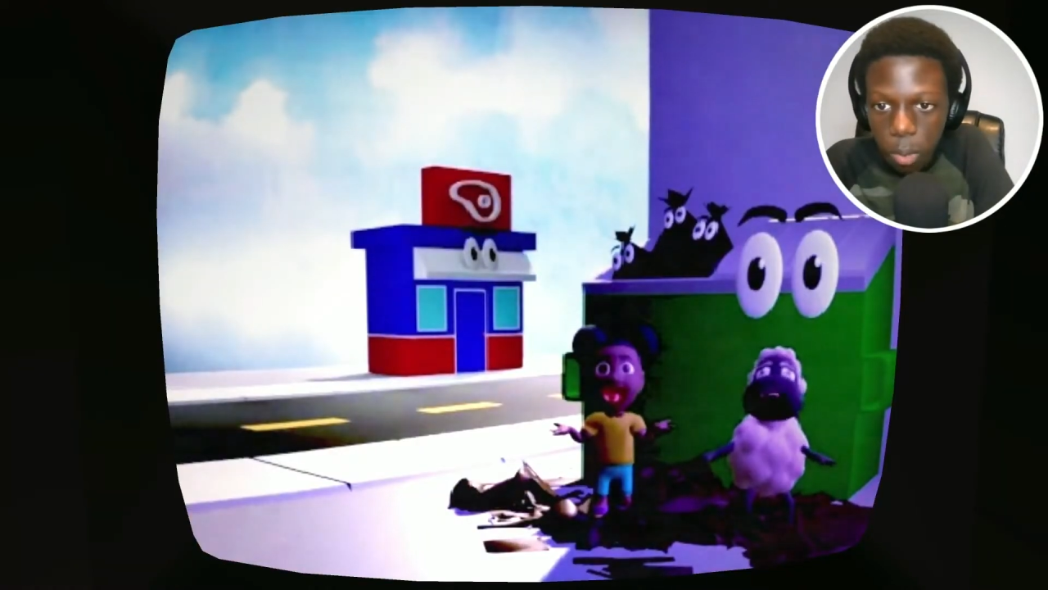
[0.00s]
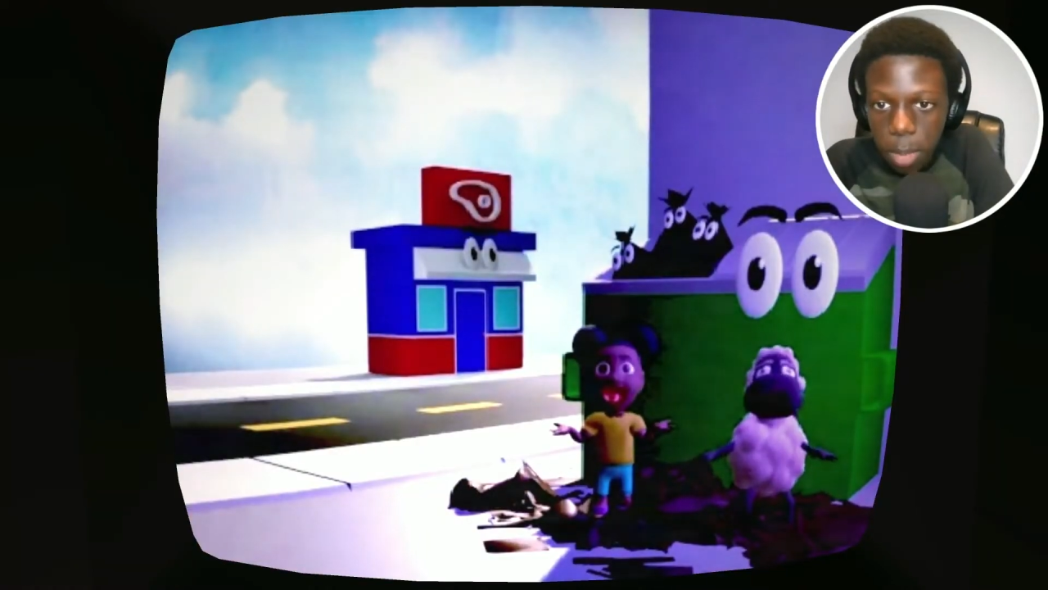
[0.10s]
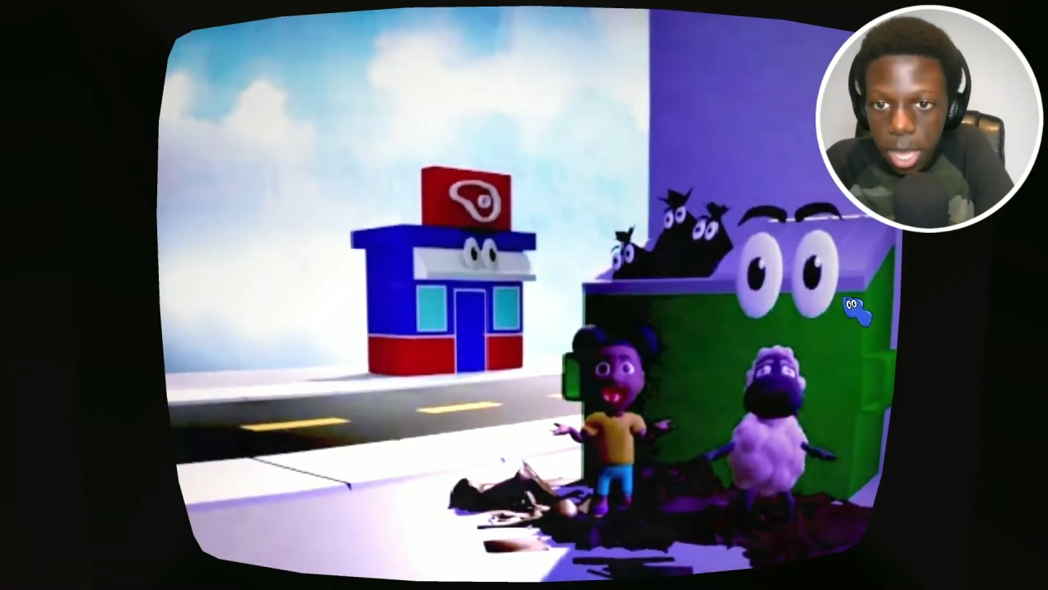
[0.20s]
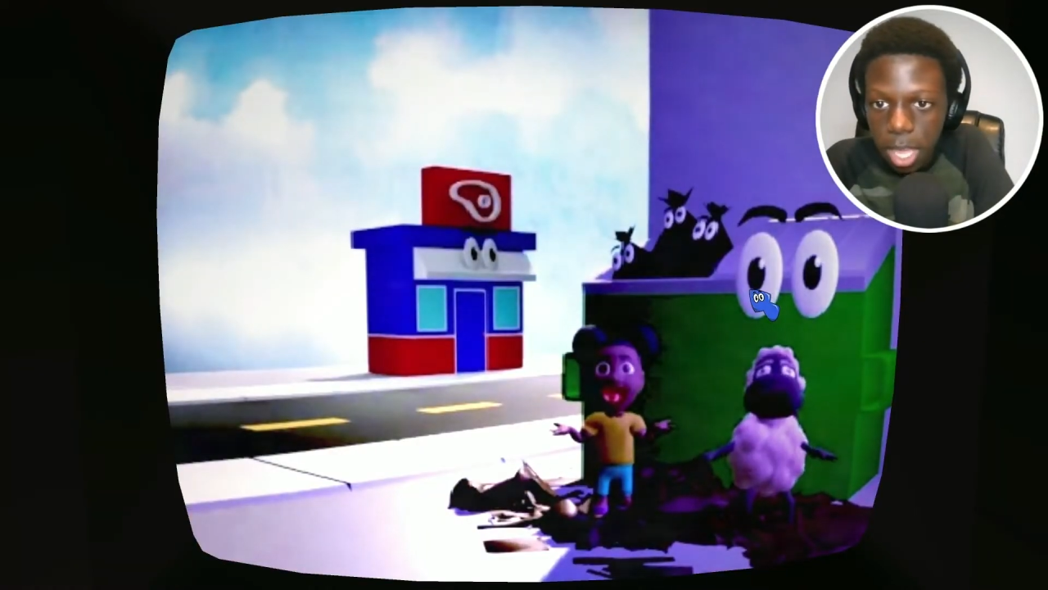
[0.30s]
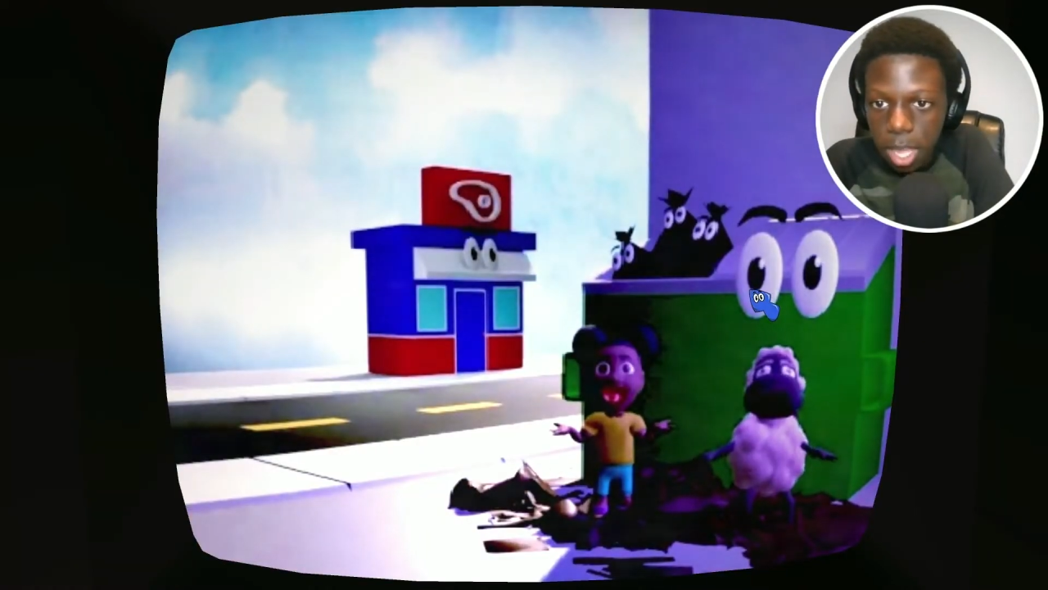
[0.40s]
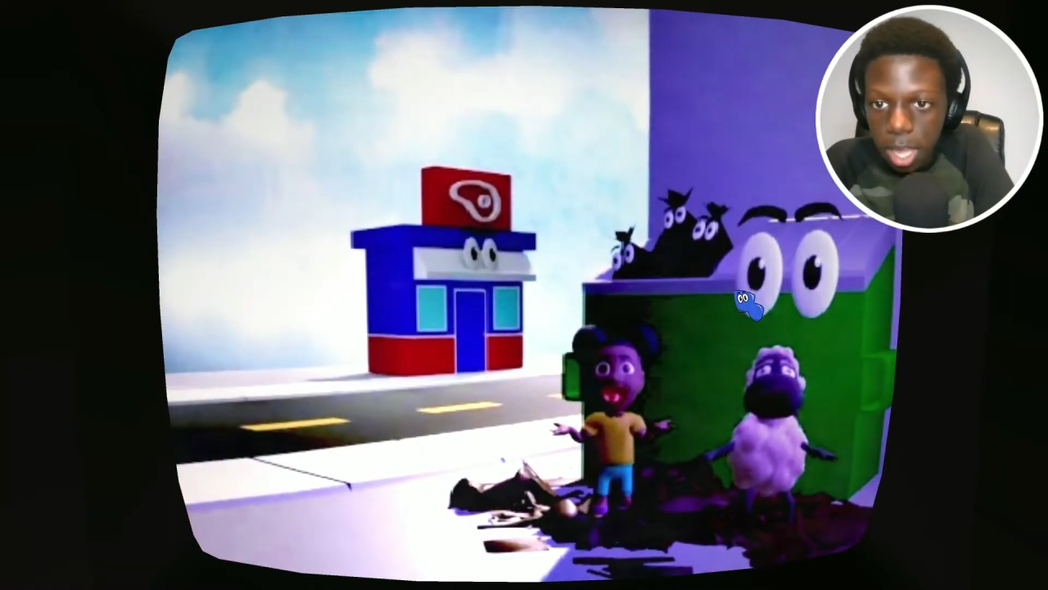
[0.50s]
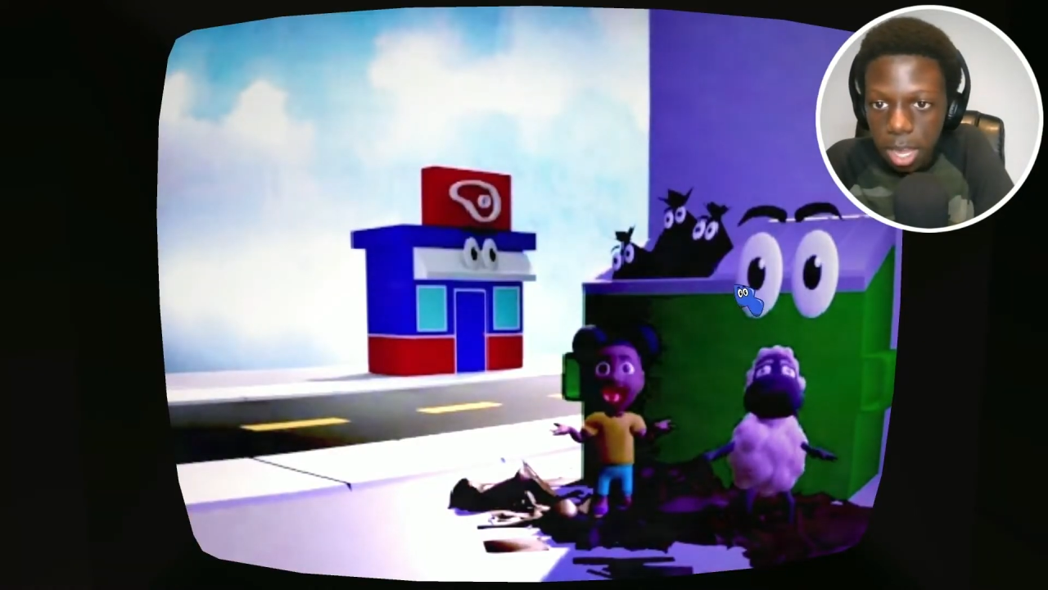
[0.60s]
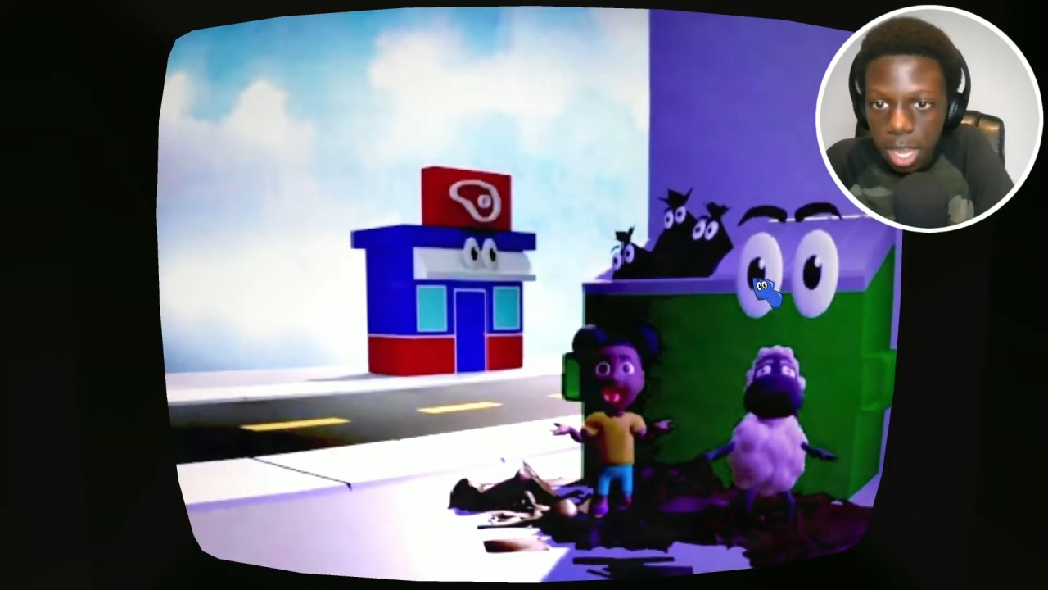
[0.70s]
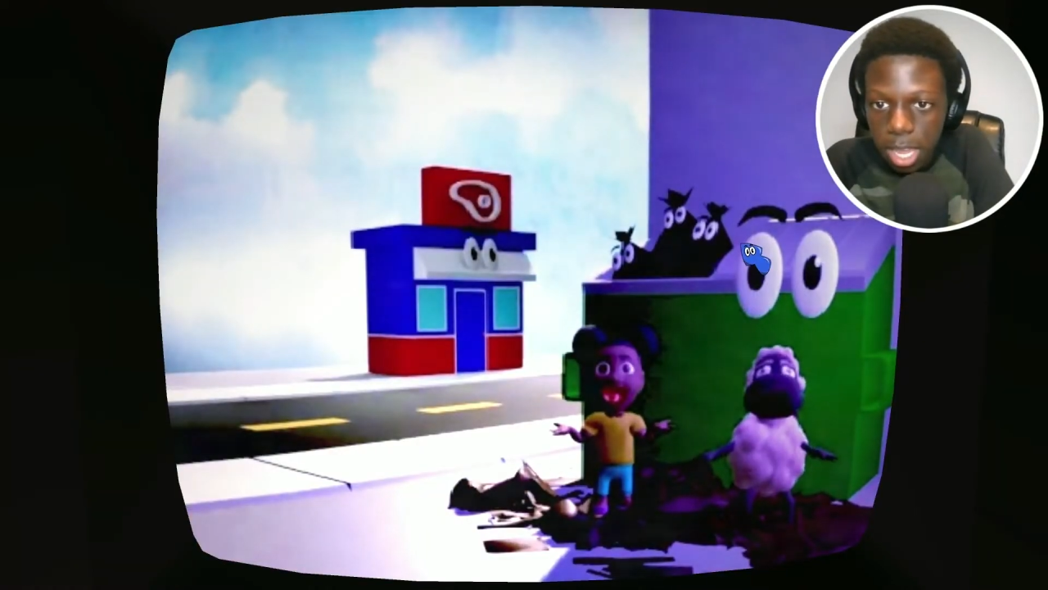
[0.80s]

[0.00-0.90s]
my god.